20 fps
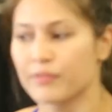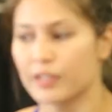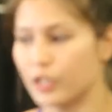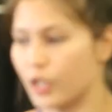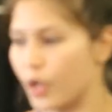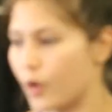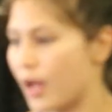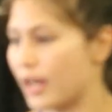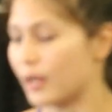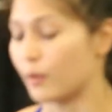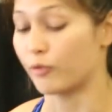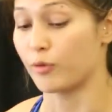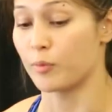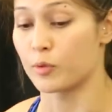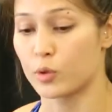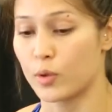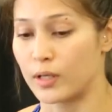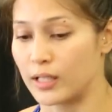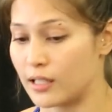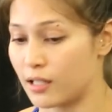you know, anywhere
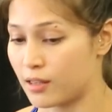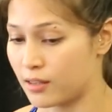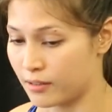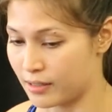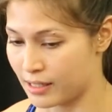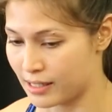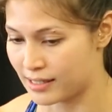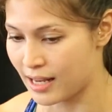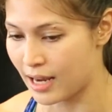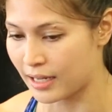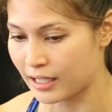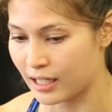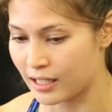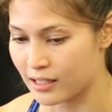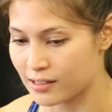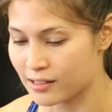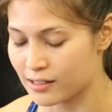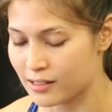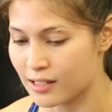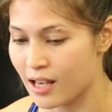from 20 to 30
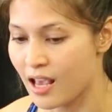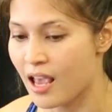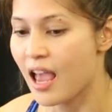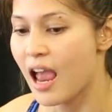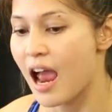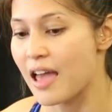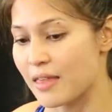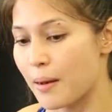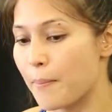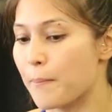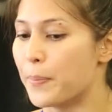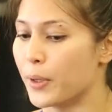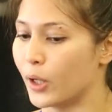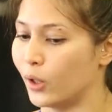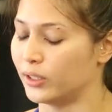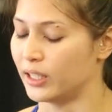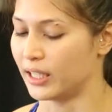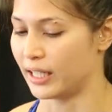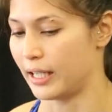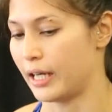seconds, okay. and then
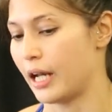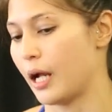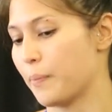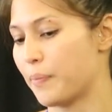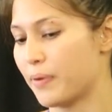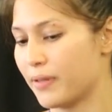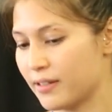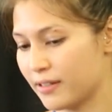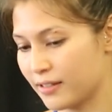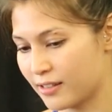building it up.